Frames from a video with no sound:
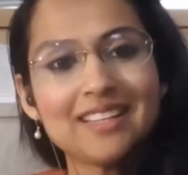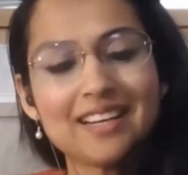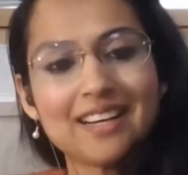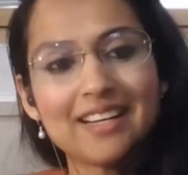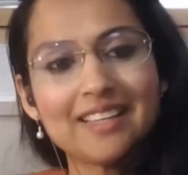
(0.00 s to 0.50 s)

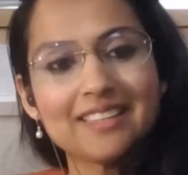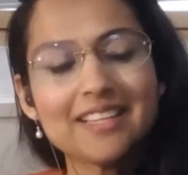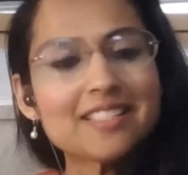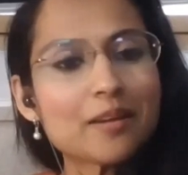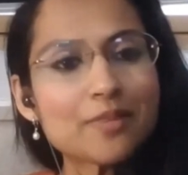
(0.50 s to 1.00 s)
they
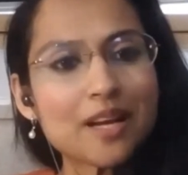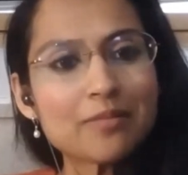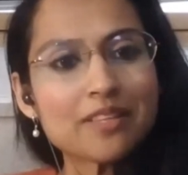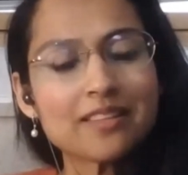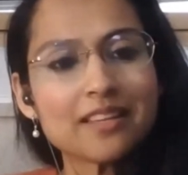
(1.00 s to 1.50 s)
sometimes
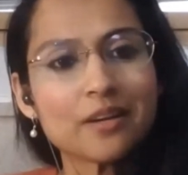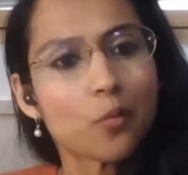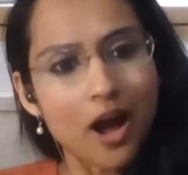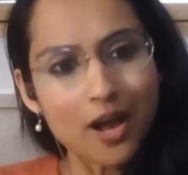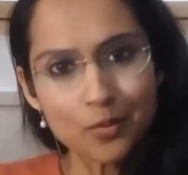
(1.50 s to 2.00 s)
can think,
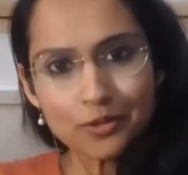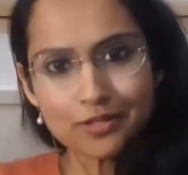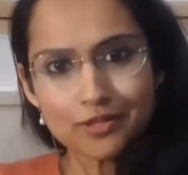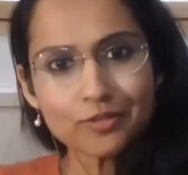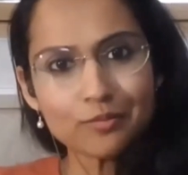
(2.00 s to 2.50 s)
why would
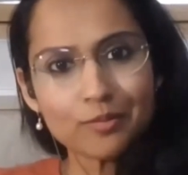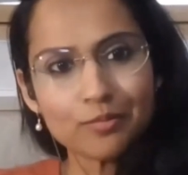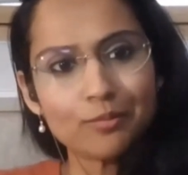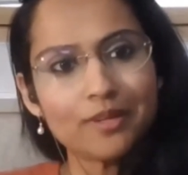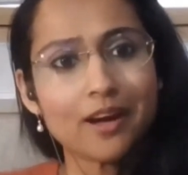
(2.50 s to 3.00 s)
such a people
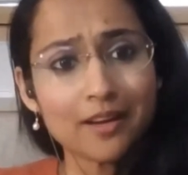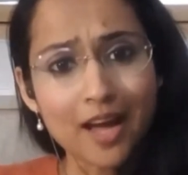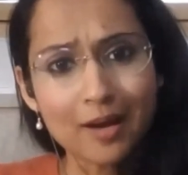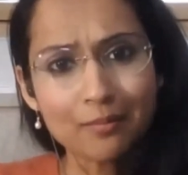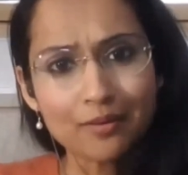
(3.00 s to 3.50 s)
be
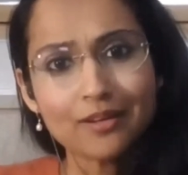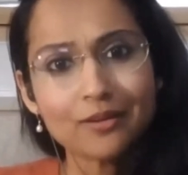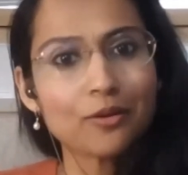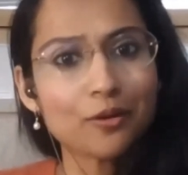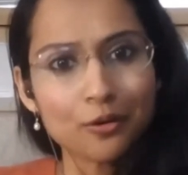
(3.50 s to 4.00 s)
unhappy
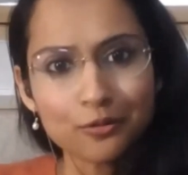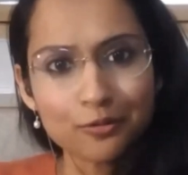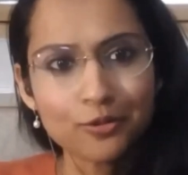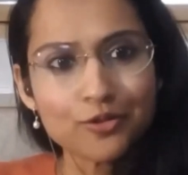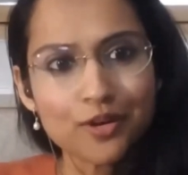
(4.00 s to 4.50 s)
or go through
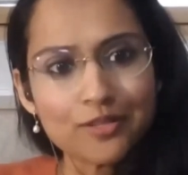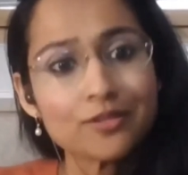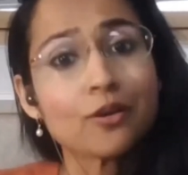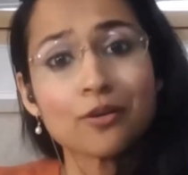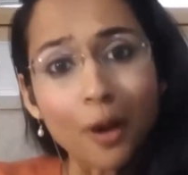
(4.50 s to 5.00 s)
stress
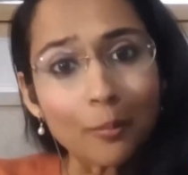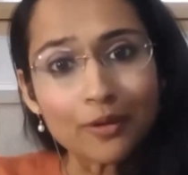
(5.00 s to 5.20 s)
or not be